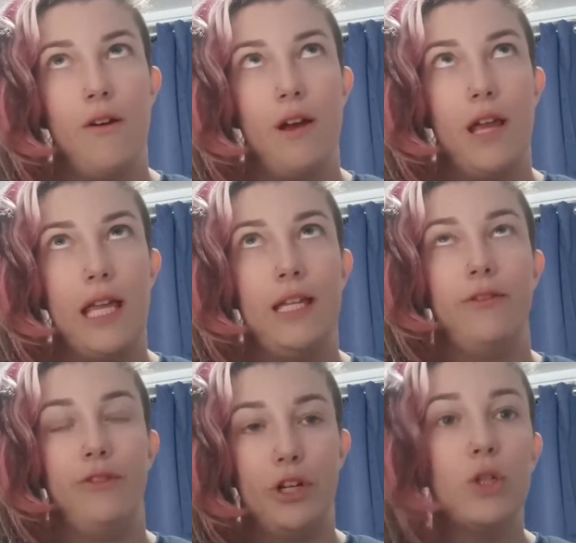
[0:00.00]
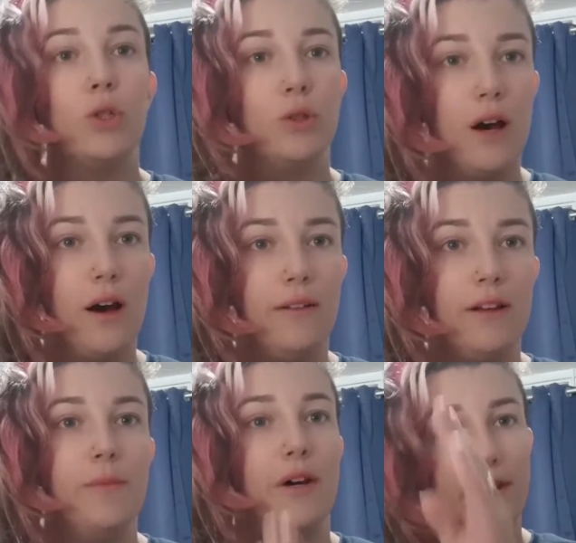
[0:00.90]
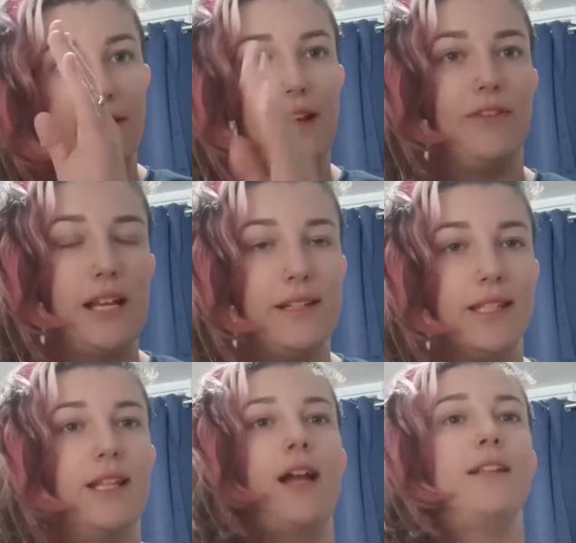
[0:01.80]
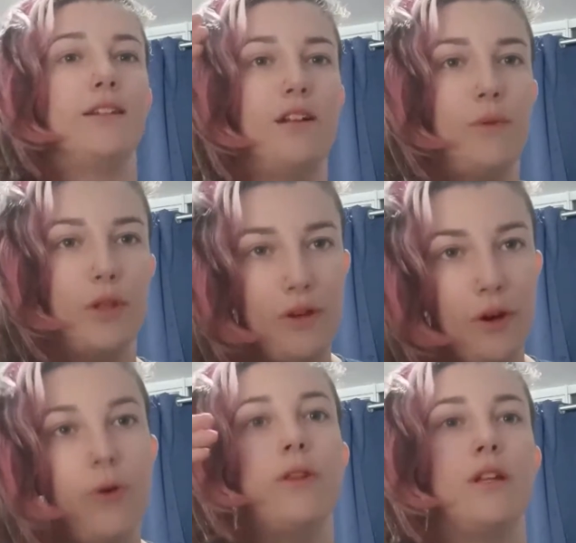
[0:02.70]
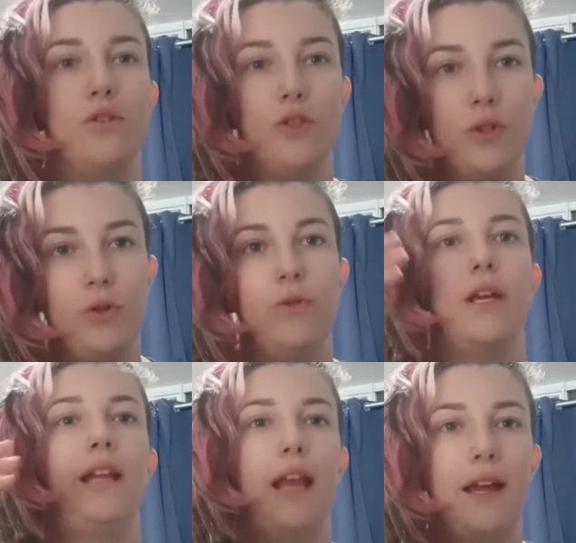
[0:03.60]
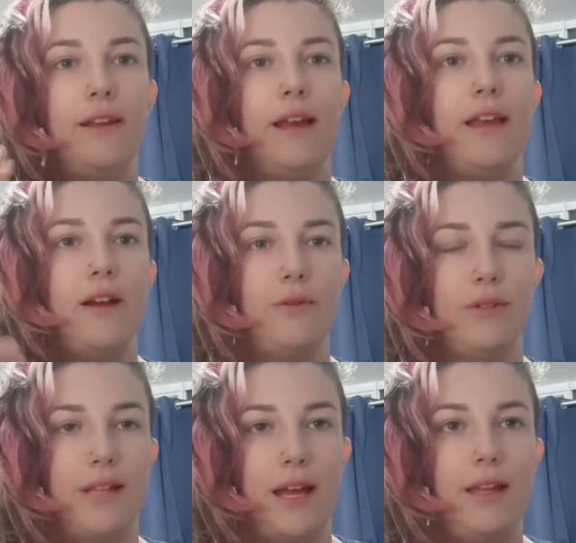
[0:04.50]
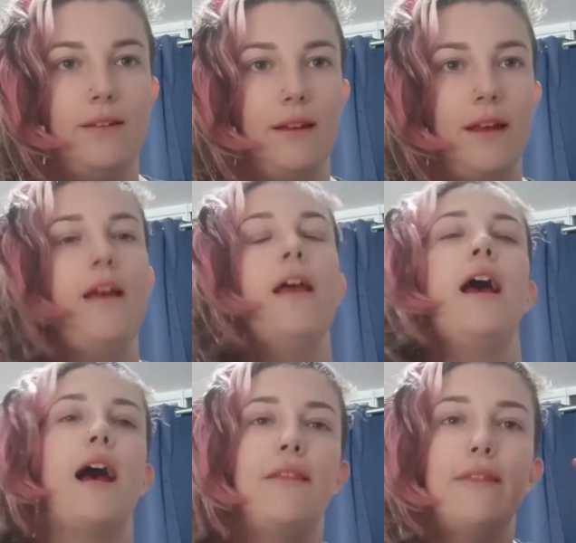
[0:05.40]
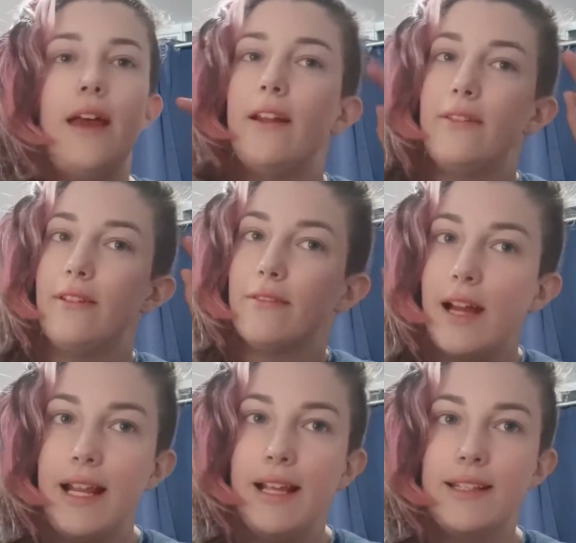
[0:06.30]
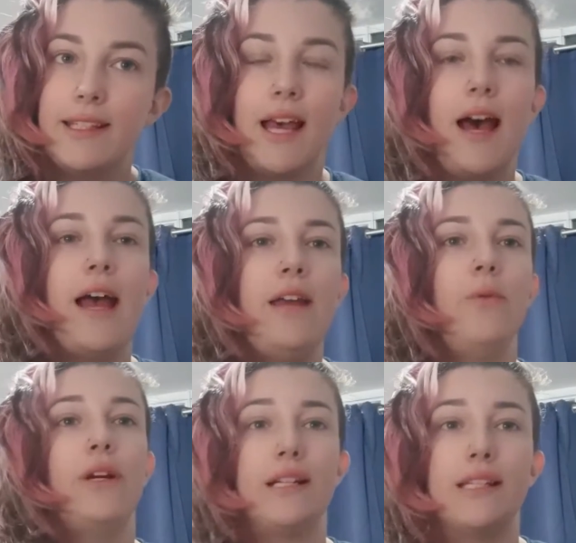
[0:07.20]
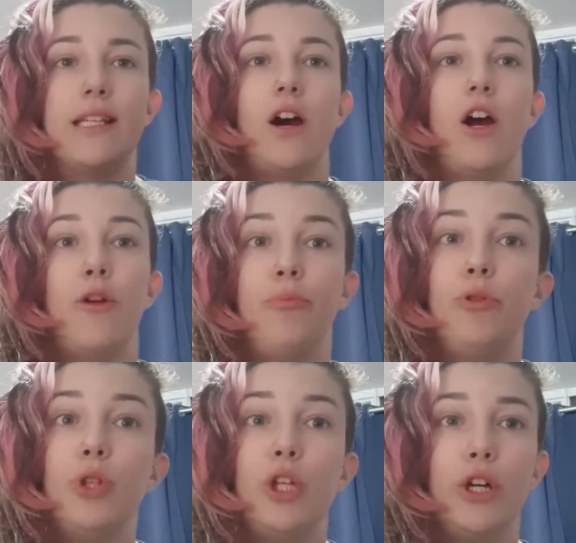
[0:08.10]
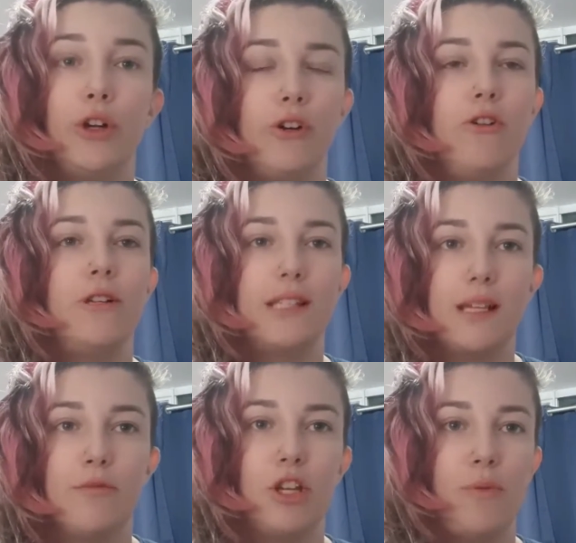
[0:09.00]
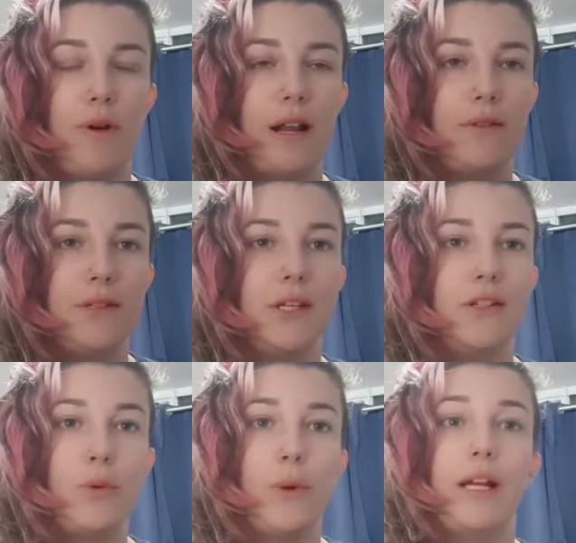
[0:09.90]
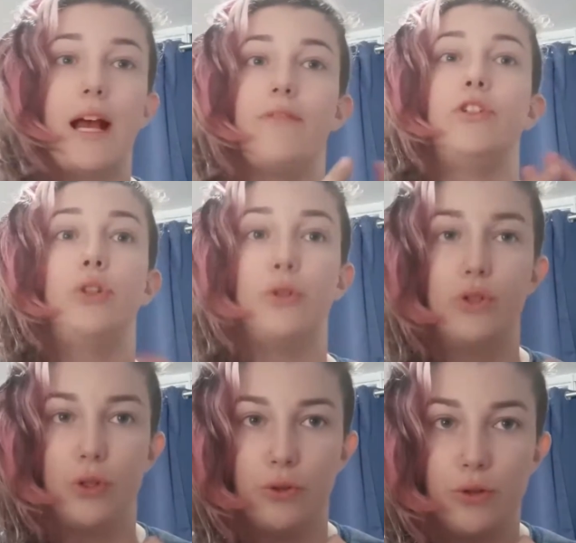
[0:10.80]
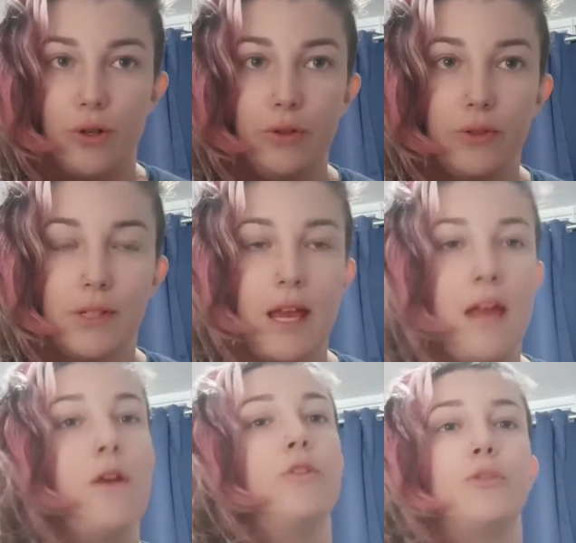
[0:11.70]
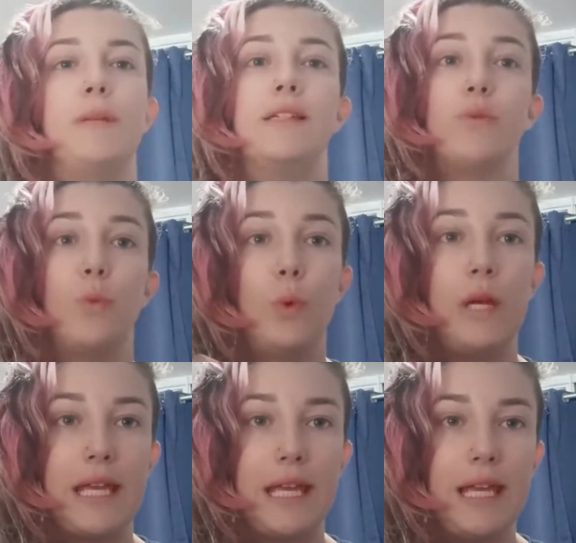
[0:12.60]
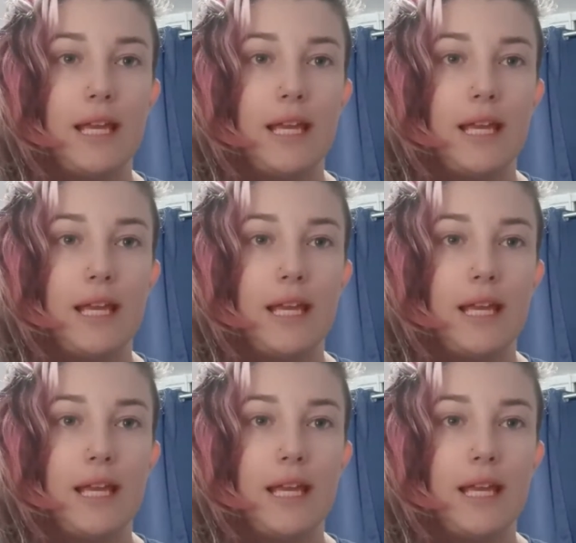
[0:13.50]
in a vertical column on the left-hand side, starting with yo, then tú, then el, ella, usted. And then on the right hand side, we're going to see our plural subject pronouns. So we're going to have nosotros, which means we,